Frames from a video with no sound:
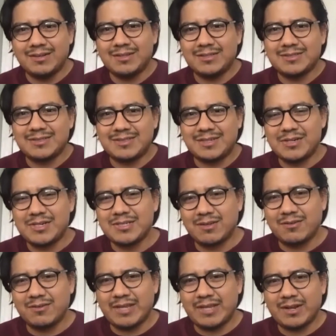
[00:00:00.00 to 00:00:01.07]
this series
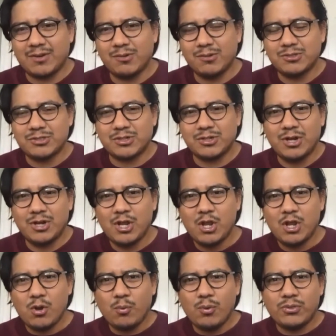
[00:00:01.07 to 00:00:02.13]
of data culture,
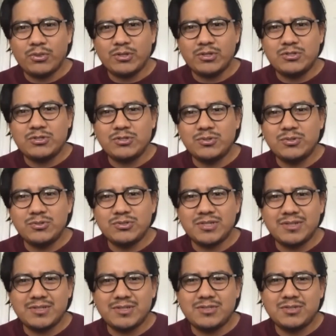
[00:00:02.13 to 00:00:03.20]
with the do's
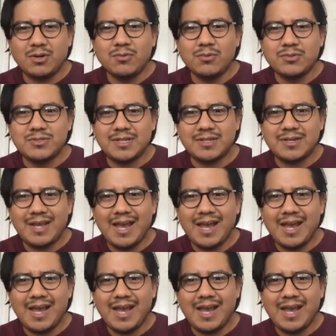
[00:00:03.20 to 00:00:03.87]
and the don'ts and